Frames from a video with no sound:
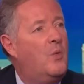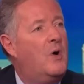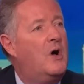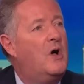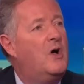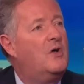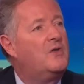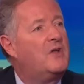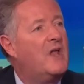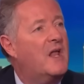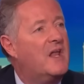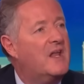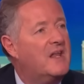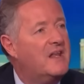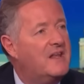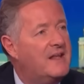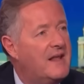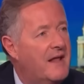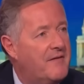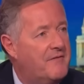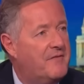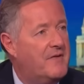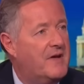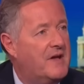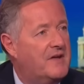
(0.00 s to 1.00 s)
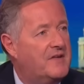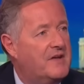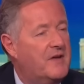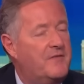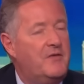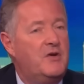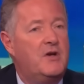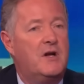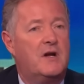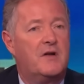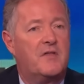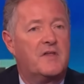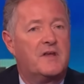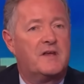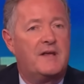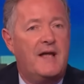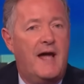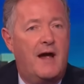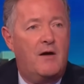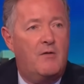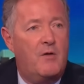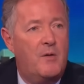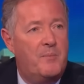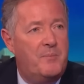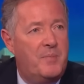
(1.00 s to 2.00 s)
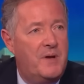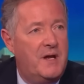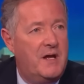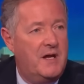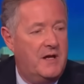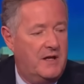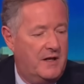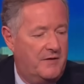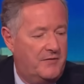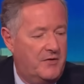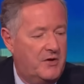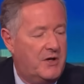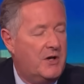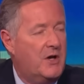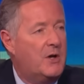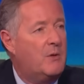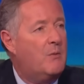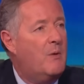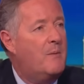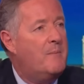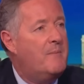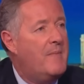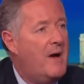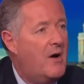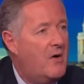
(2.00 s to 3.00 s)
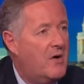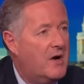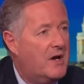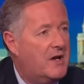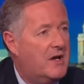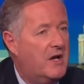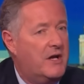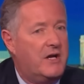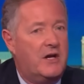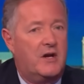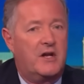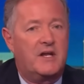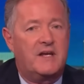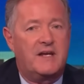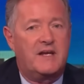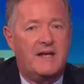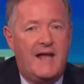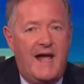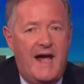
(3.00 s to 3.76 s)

world love it. If you go to the Caribbean, if you go to America, you go to